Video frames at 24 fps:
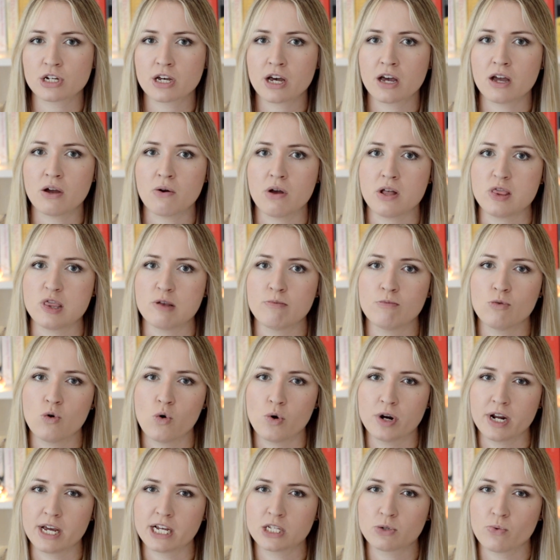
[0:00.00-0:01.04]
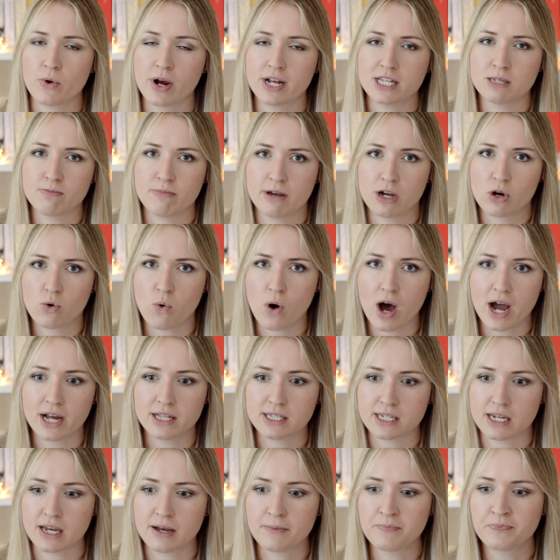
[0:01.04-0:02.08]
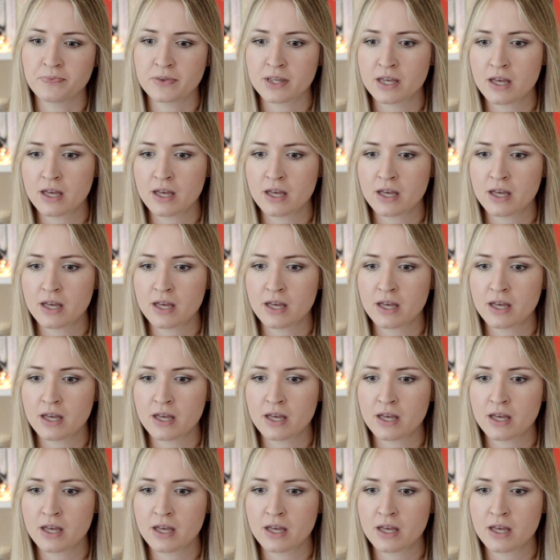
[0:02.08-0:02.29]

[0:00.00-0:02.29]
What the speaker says: go in the mornings where it's a bit quieter.